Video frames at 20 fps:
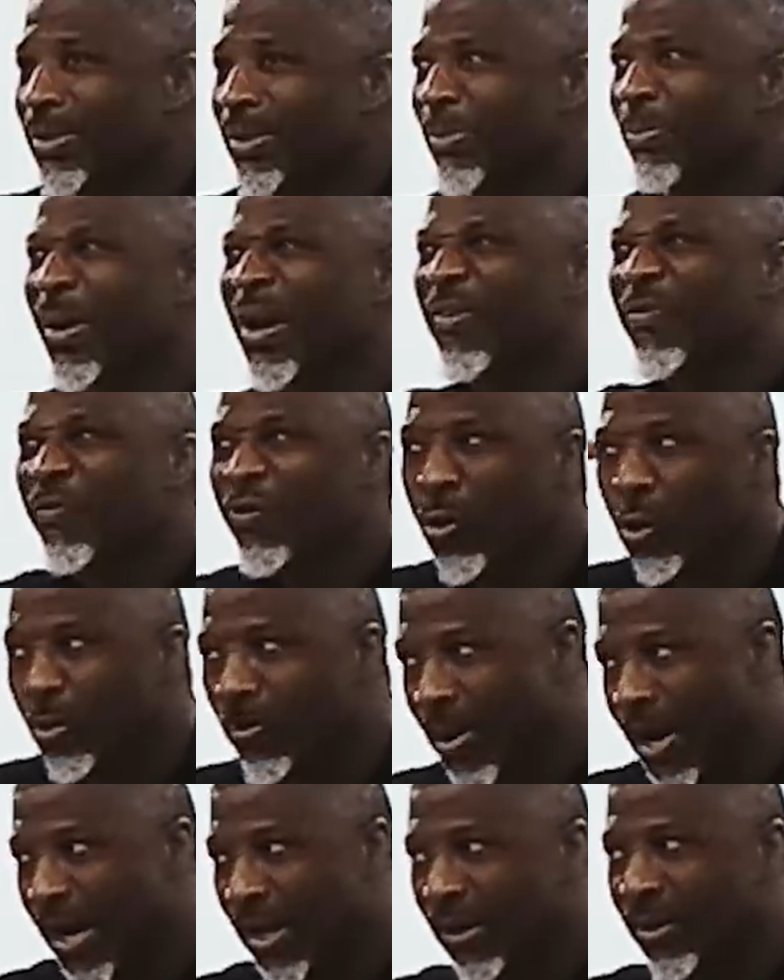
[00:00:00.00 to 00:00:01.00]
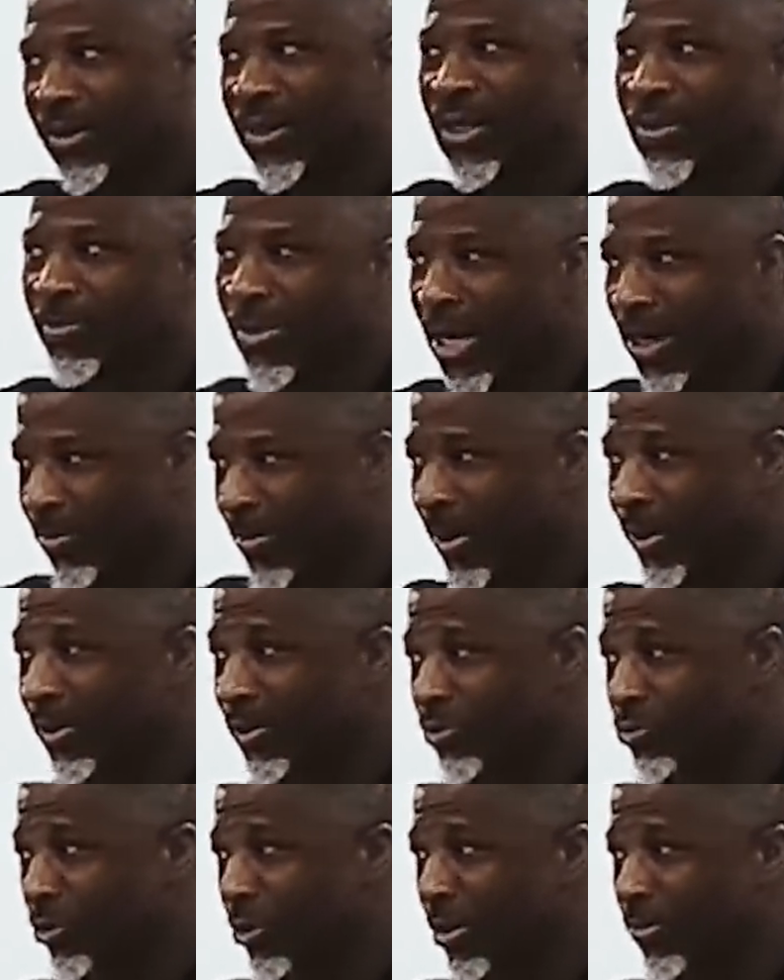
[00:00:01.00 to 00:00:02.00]
They might feel bad or think bad about
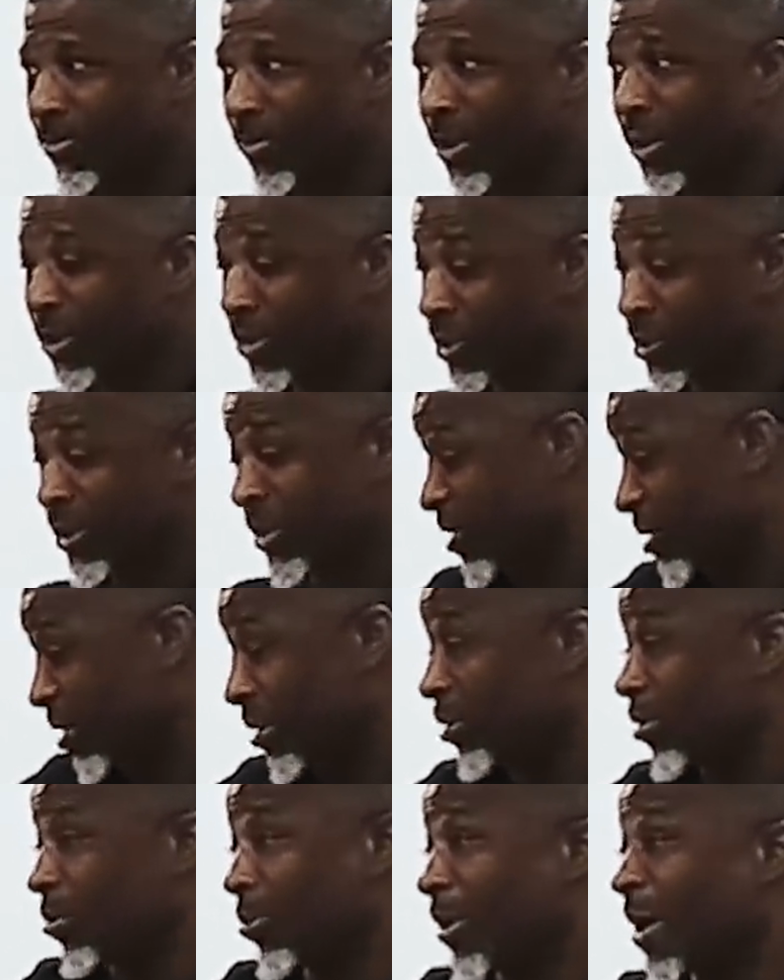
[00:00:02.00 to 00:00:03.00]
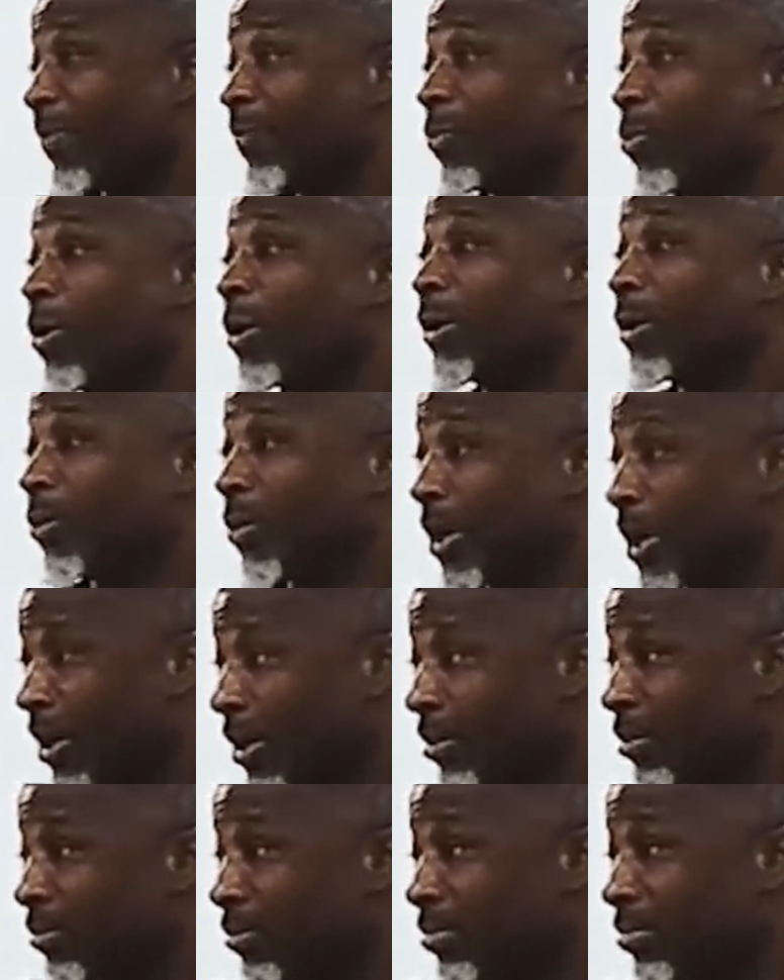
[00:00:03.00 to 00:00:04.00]
Detroit because, we haven't won in a while,
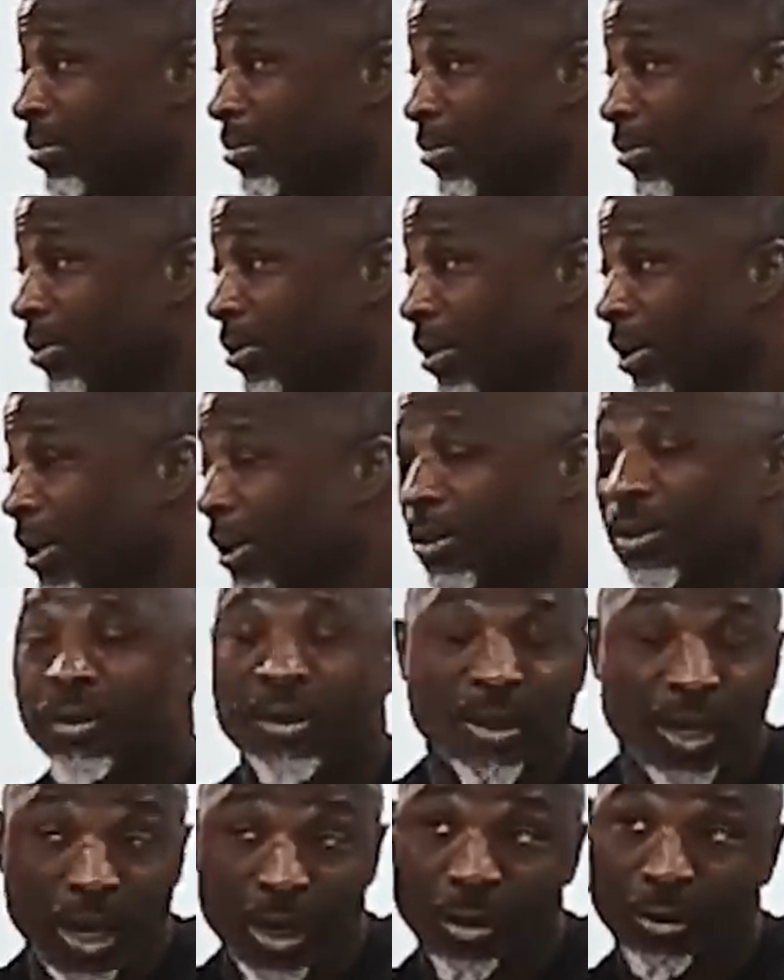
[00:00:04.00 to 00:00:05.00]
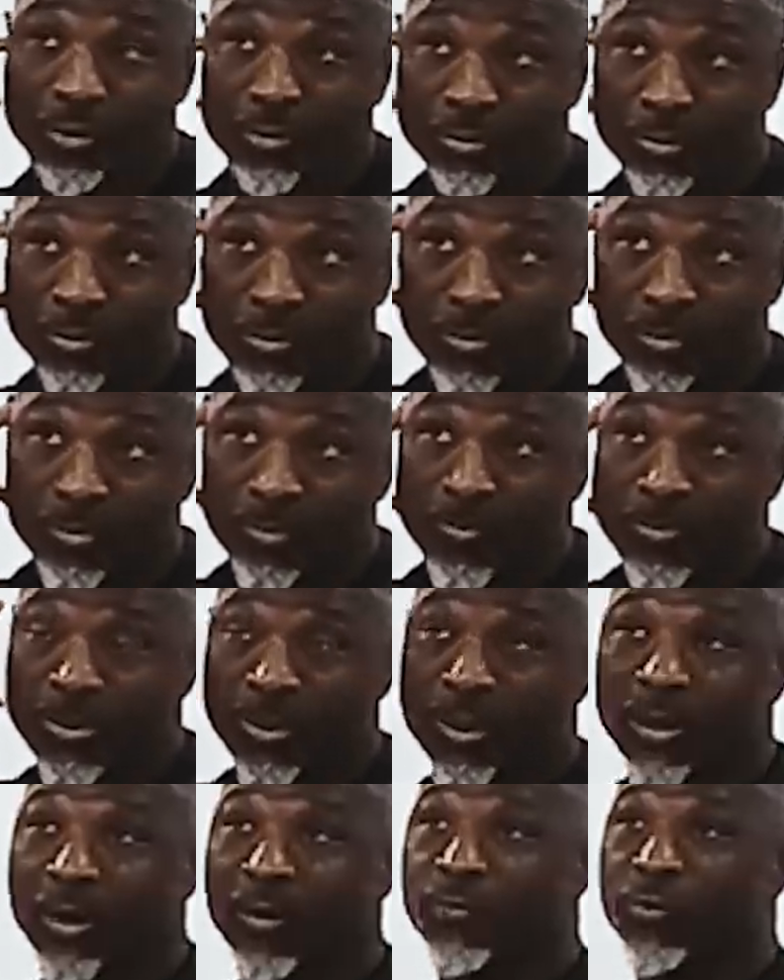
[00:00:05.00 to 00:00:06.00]
right? Now,
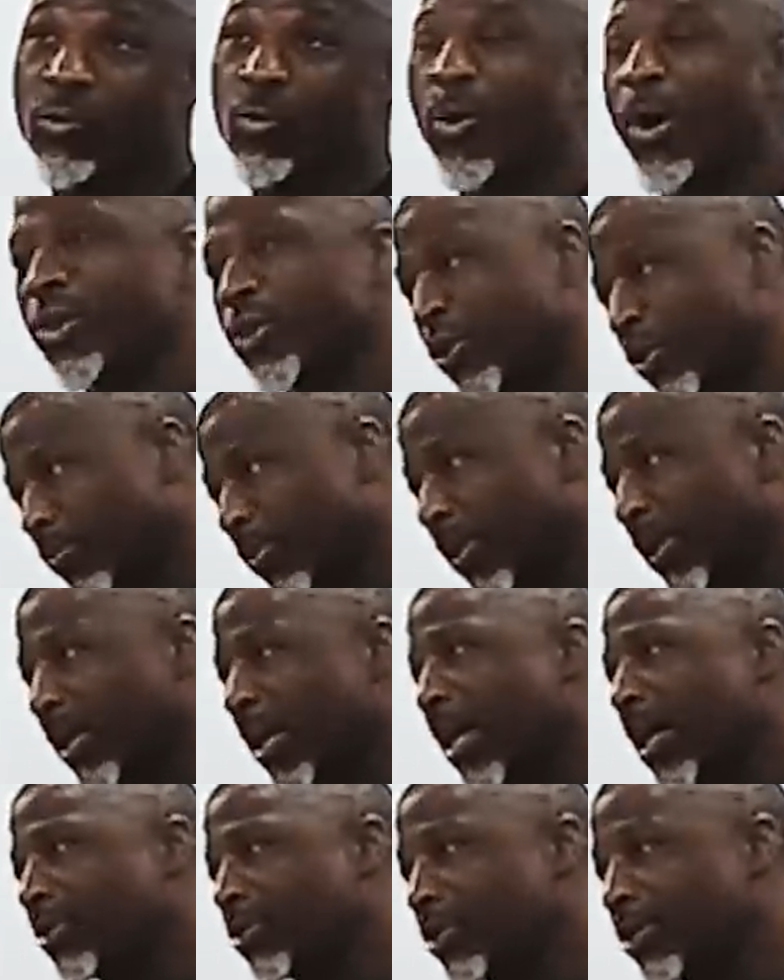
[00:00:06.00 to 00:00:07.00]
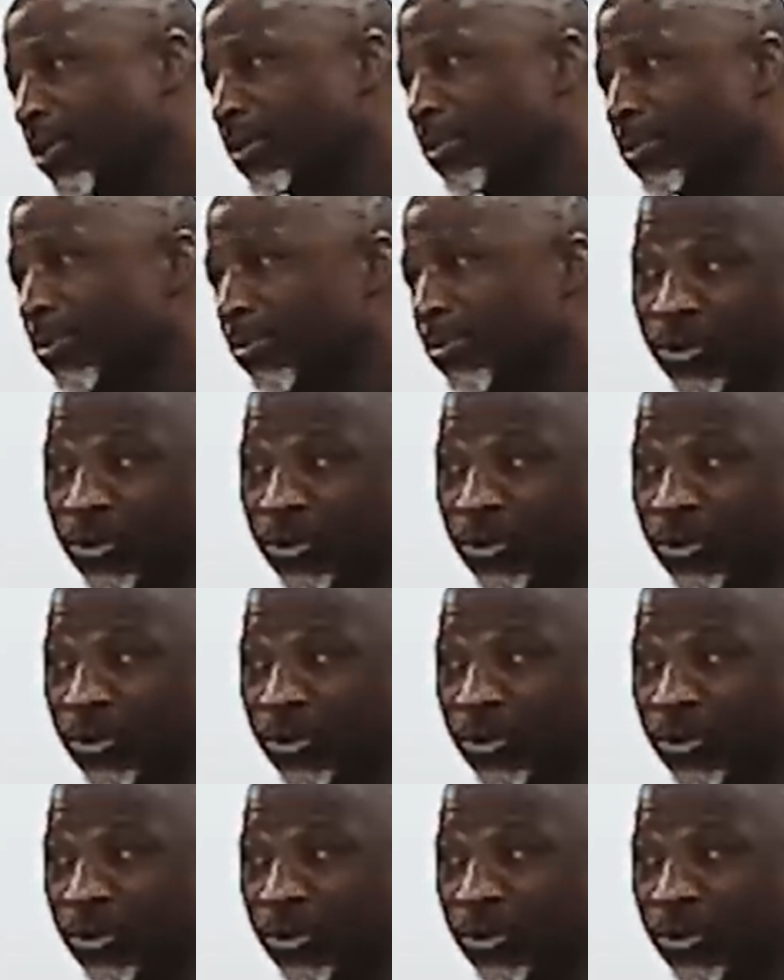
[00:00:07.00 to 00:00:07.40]
if you watched us play last year,